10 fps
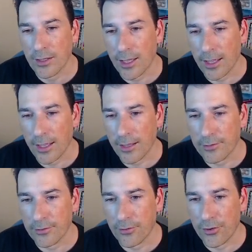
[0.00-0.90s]

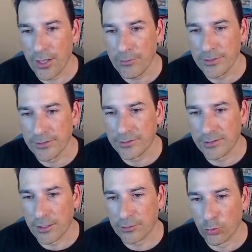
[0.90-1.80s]
and now I
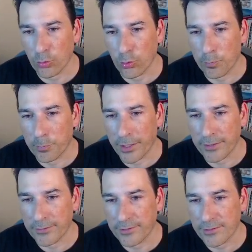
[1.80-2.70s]
start to
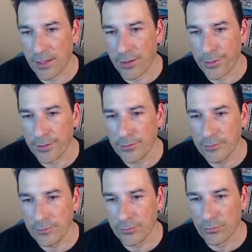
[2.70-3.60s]
paint
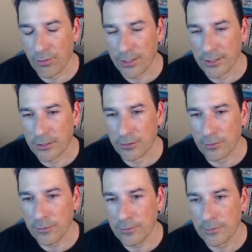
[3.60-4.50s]
something right
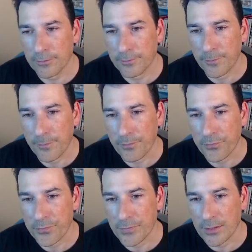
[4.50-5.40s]
here
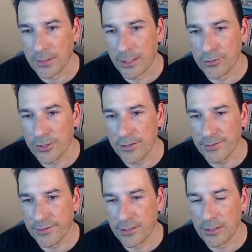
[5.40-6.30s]
and you can
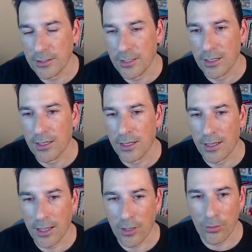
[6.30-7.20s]
see
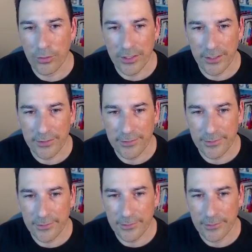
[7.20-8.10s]
how
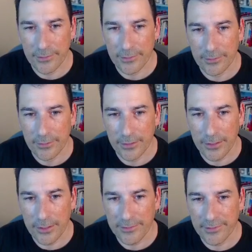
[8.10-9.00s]
its
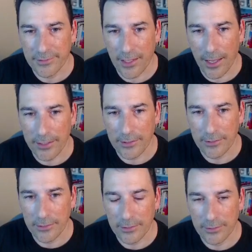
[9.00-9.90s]
its light
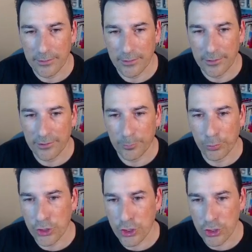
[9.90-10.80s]
is
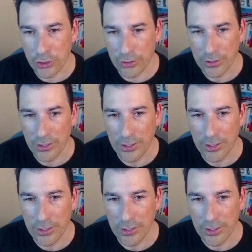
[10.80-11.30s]
positioned